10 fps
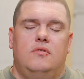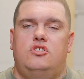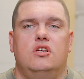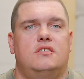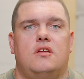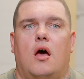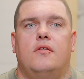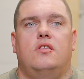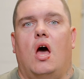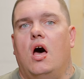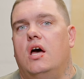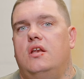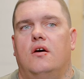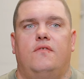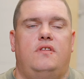just a ton
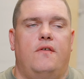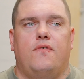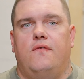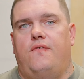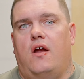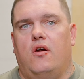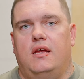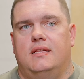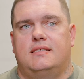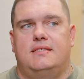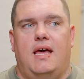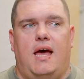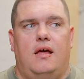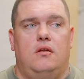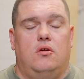of different variants
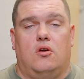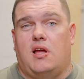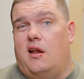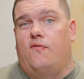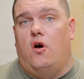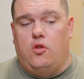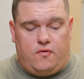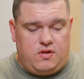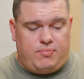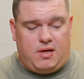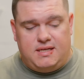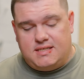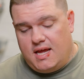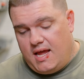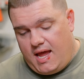that are kind of all over the place.
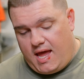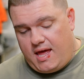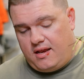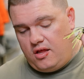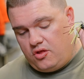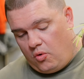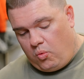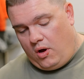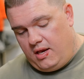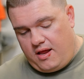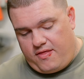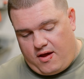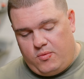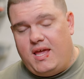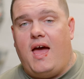And the one
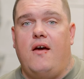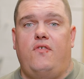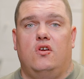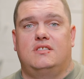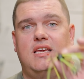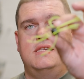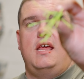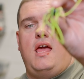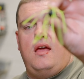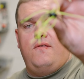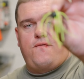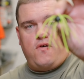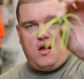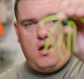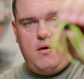that we have here today
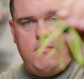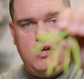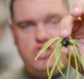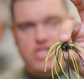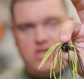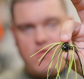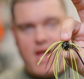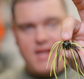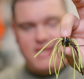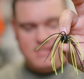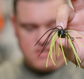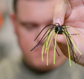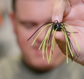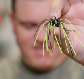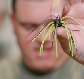from Geecrack is going to
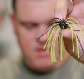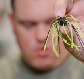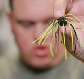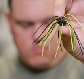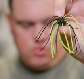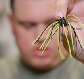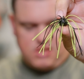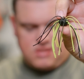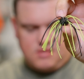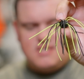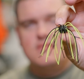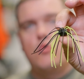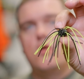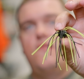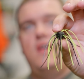be the Kemushi. So this is
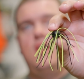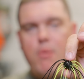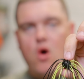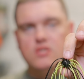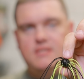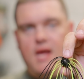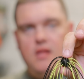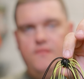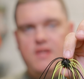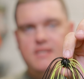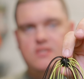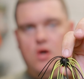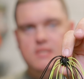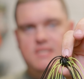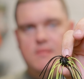more of a ball style of dice
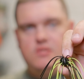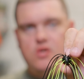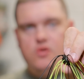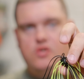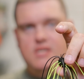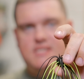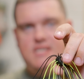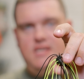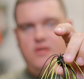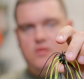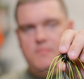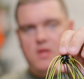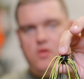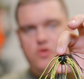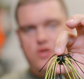concept. So you're going to see here in the
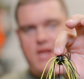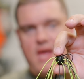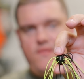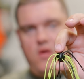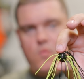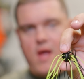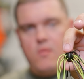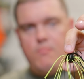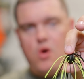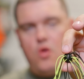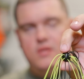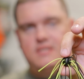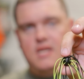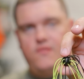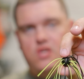middle, you're going to have a round ball
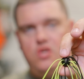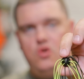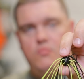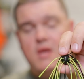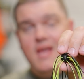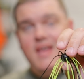instead of a cube.